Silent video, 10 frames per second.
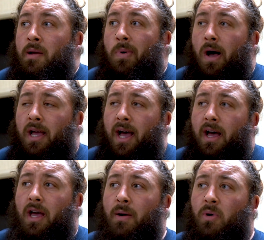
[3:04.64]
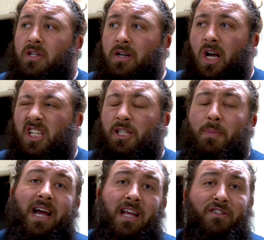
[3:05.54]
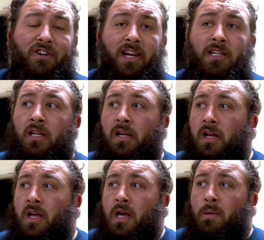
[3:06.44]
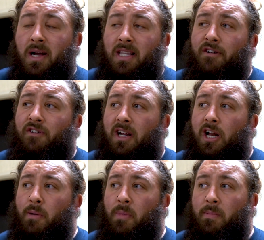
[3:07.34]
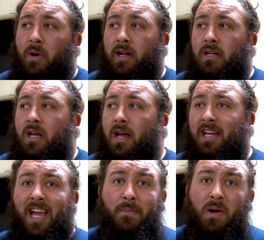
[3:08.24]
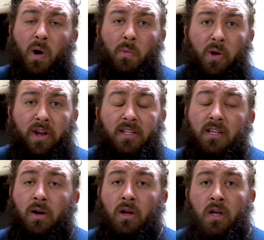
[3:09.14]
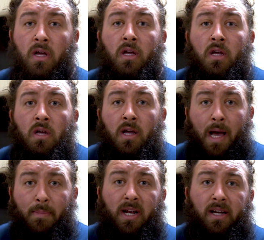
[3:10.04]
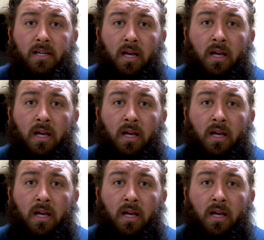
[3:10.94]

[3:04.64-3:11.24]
But yeah, it wasn't a smack in the face, but it definitely cleared my mind and gave me what I wanted, so happy days.